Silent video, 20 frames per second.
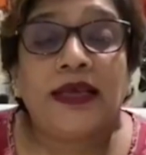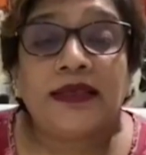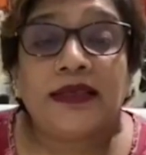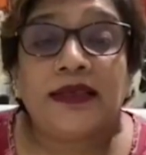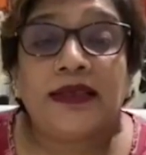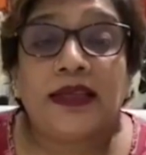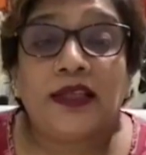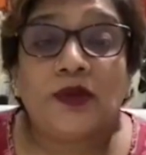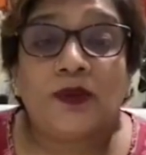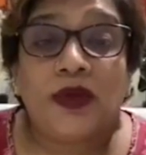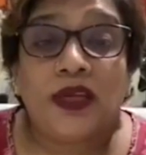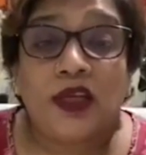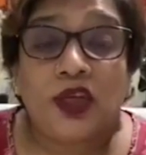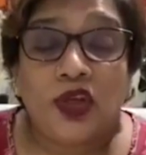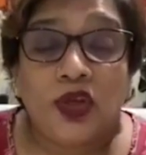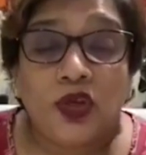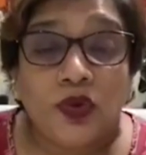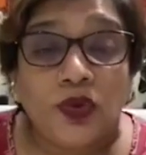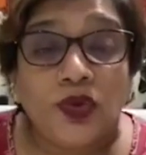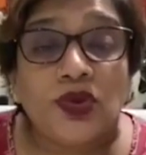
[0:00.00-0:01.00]
that's
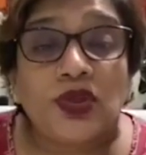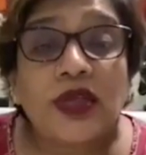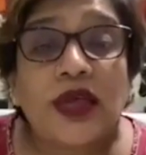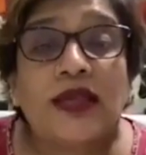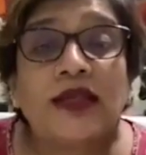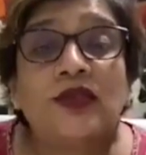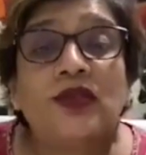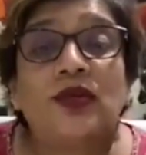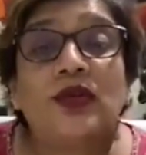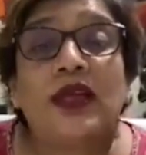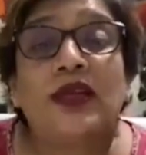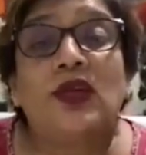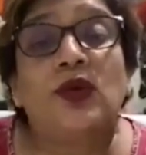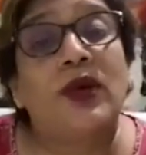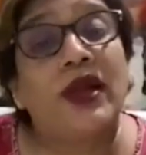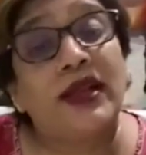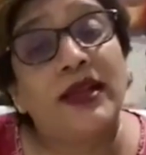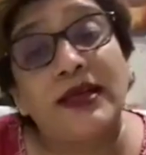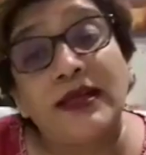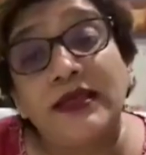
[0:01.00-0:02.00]
being used, and so that you
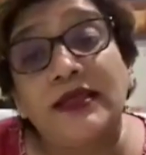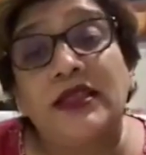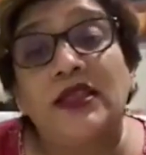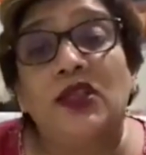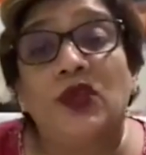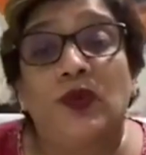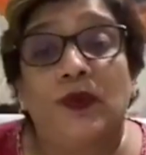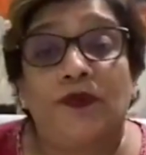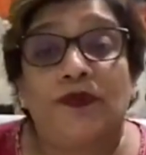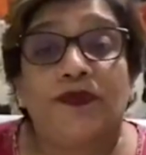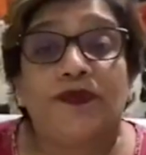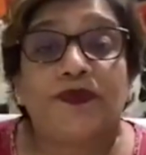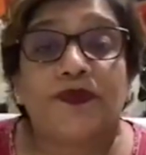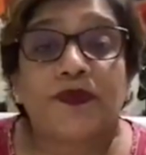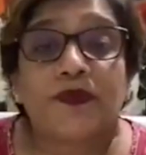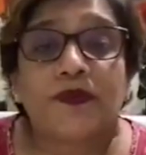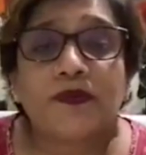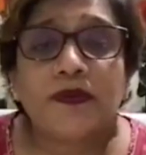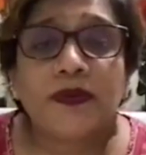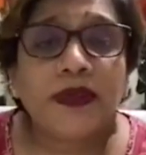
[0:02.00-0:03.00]
can continue.
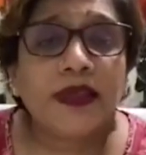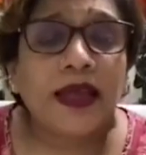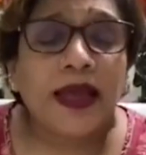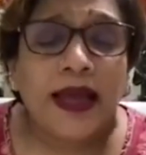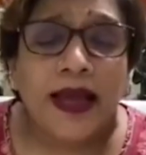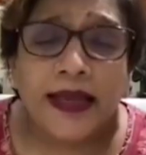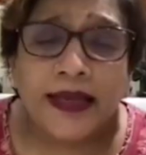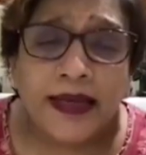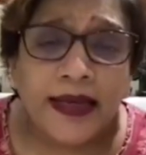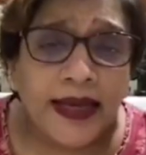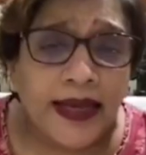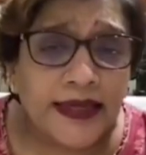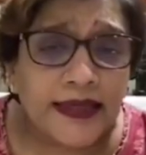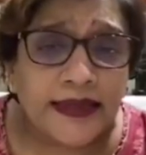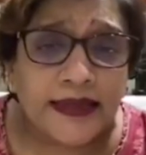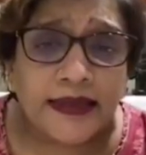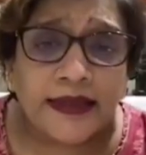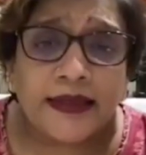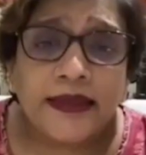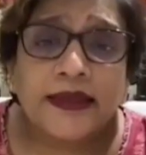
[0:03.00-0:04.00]
And
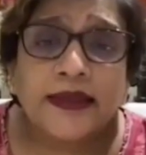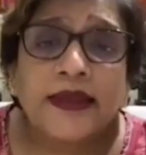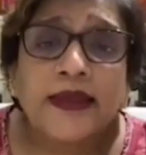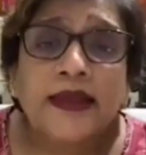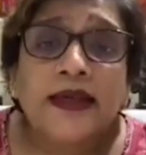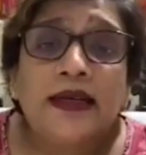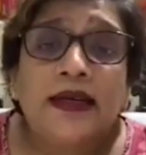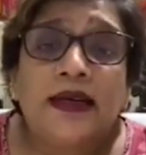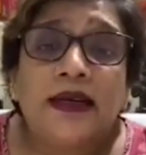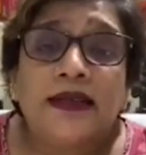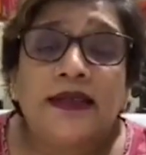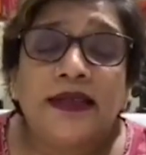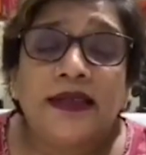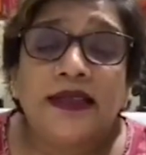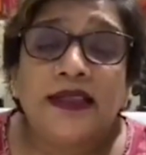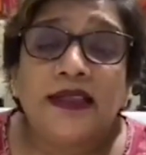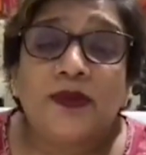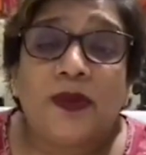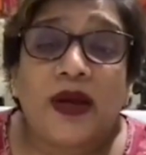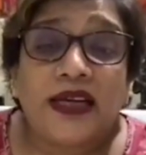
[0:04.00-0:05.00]
laser, since
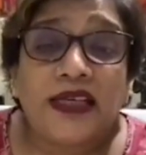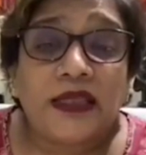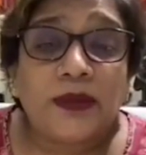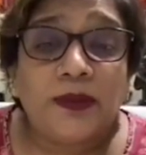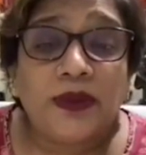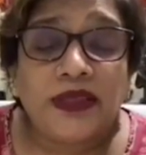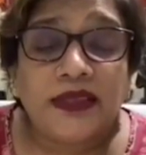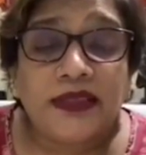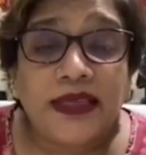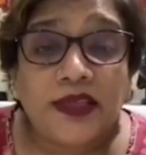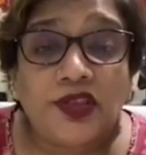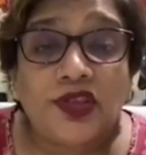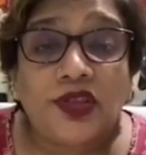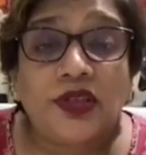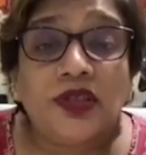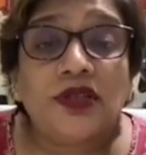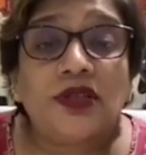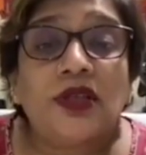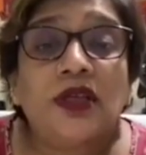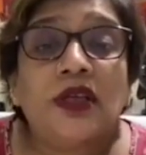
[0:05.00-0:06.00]
it's multiple
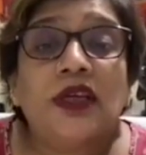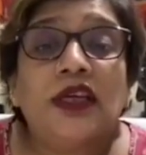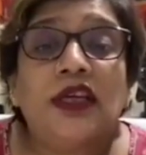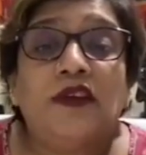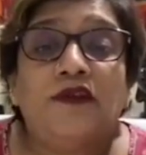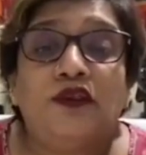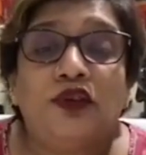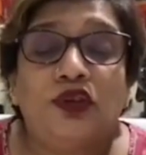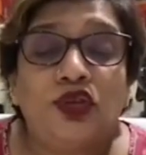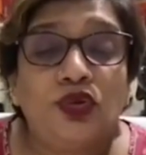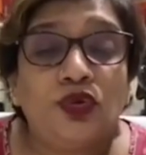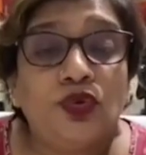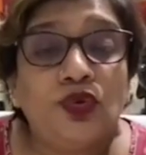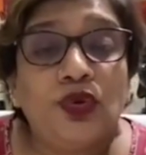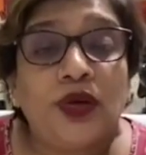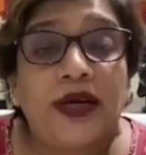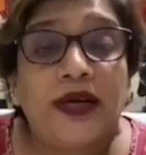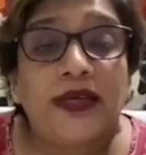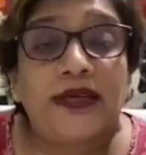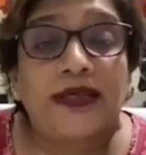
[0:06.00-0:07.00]
sessions, if you do
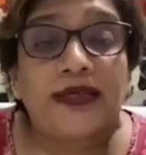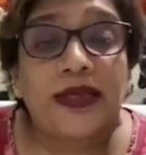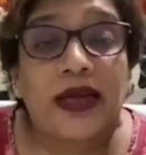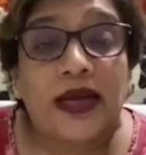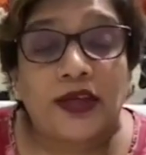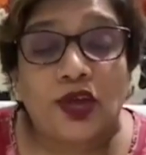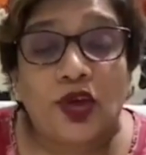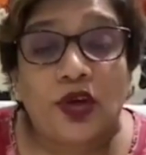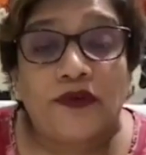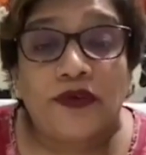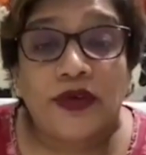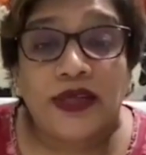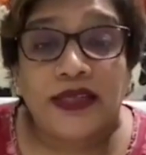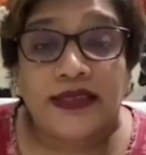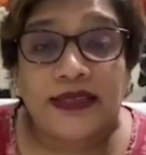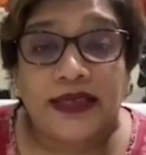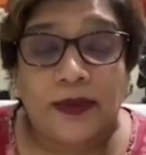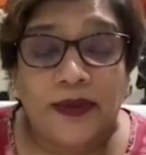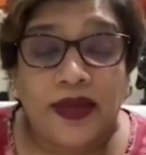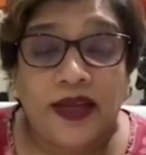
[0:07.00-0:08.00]
start off in
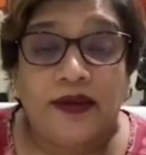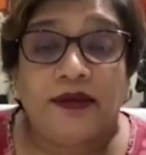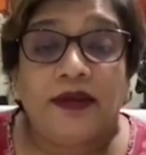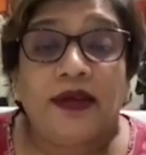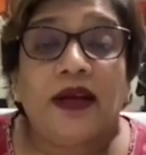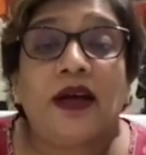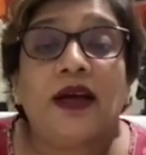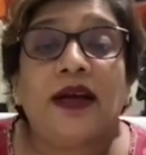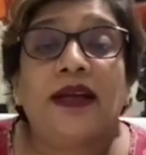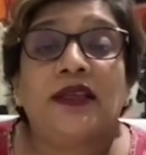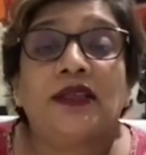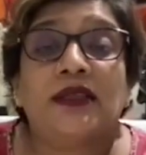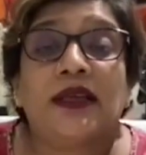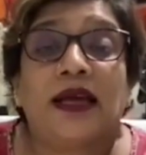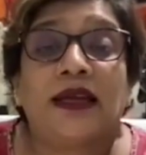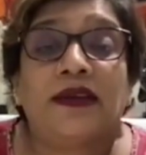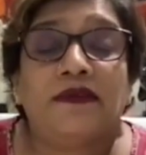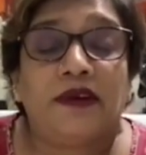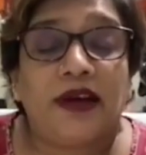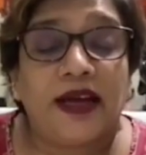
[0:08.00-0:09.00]
some area, it's
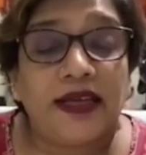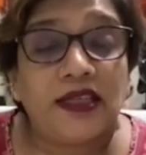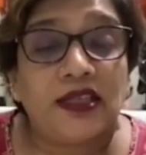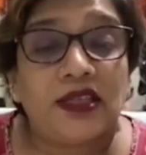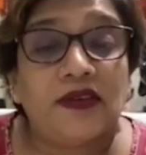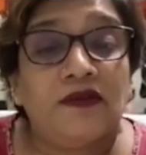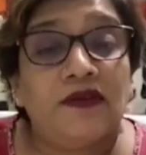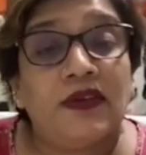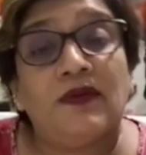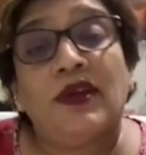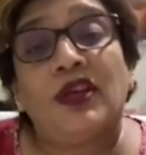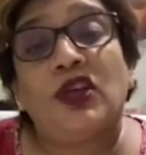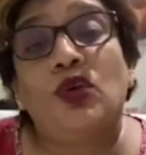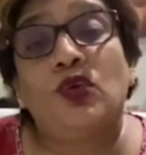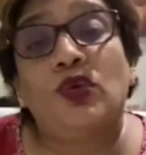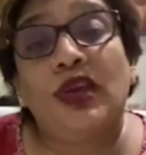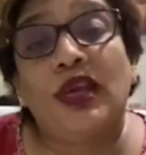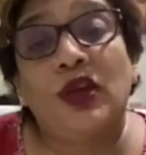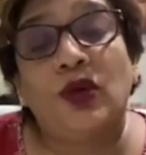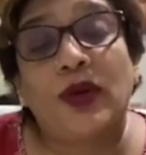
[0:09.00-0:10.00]
advised even when you
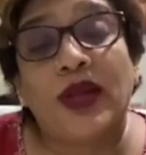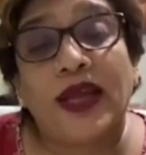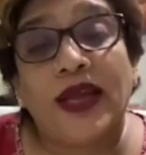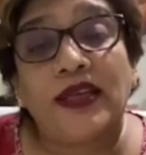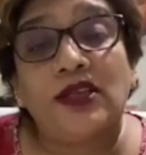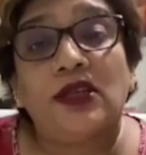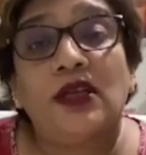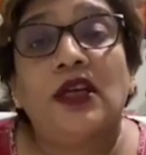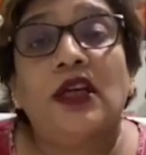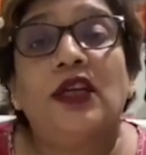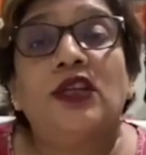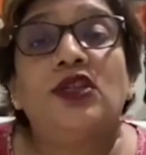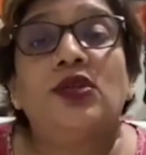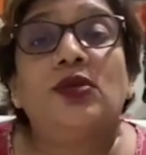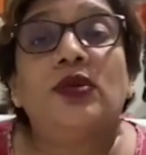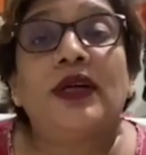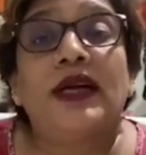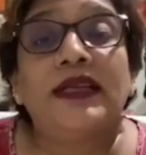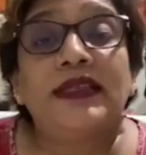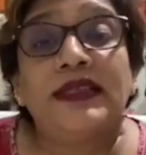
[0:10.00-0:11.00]
relocate to
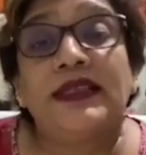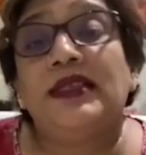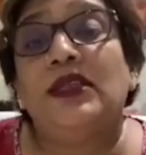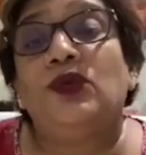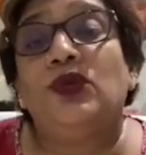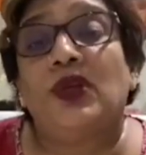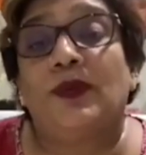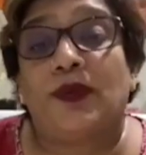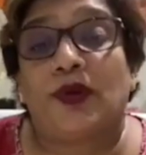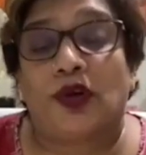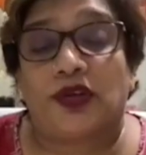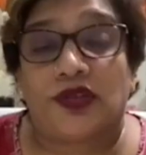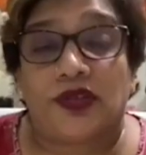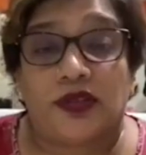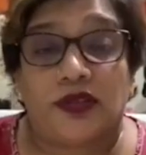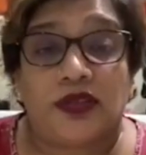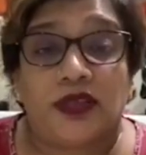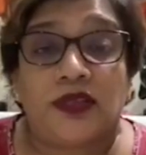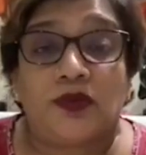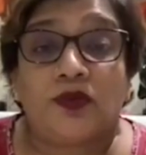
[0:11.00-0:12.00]
continue the
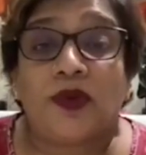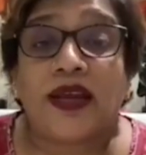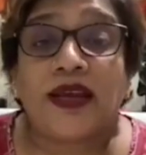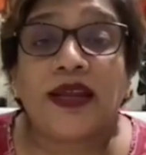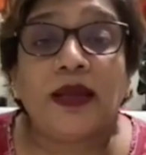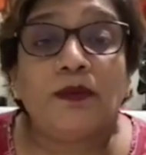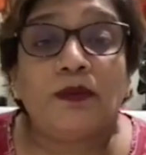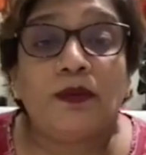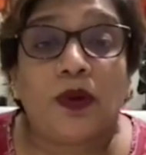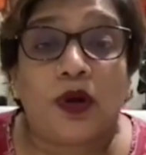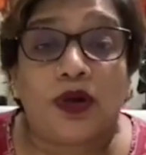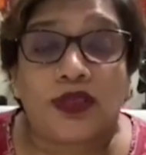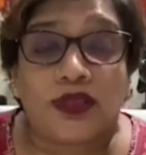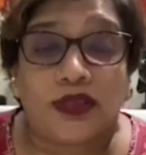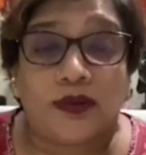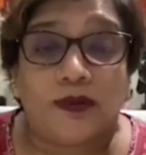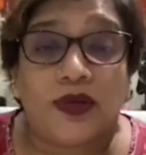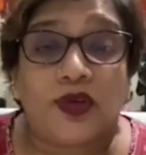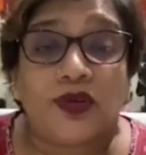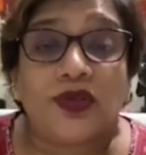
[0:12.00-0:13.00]
process. It's very
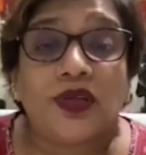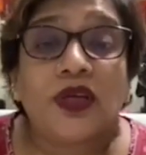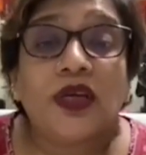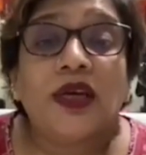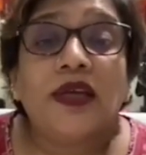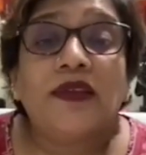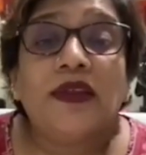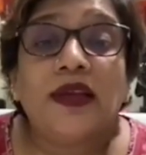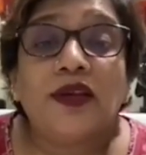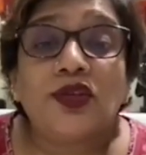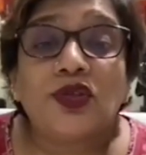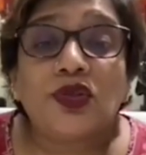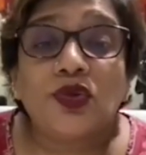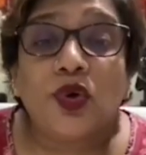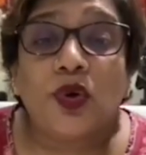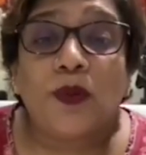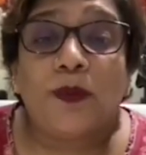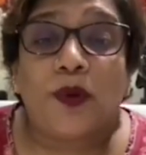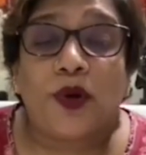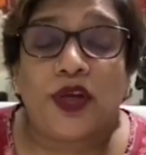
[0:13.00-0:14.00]
important, because there is
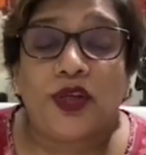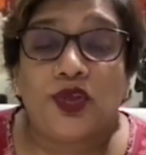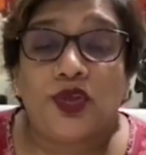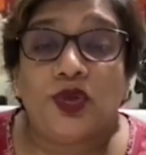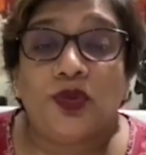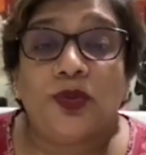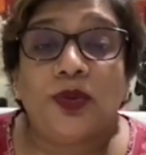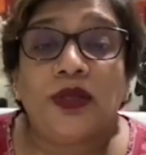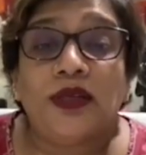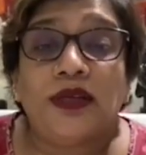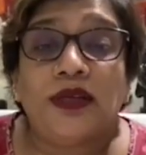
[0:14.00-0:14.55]
no point. You will,